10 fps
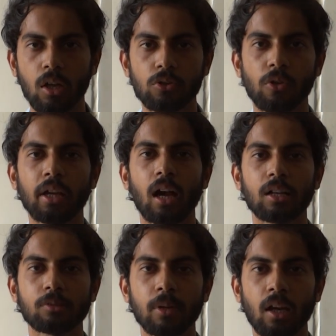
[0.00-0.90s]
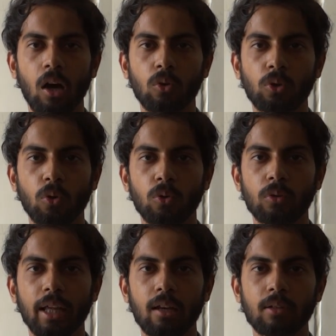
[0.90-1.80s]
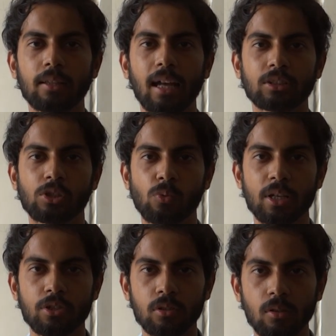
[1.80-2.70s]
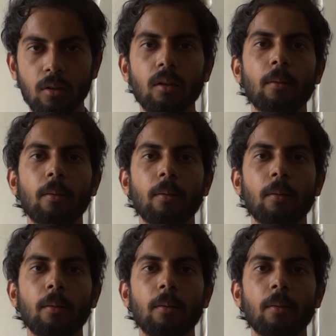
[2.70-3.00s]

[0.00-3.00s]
So he asked me how to deal with that situation.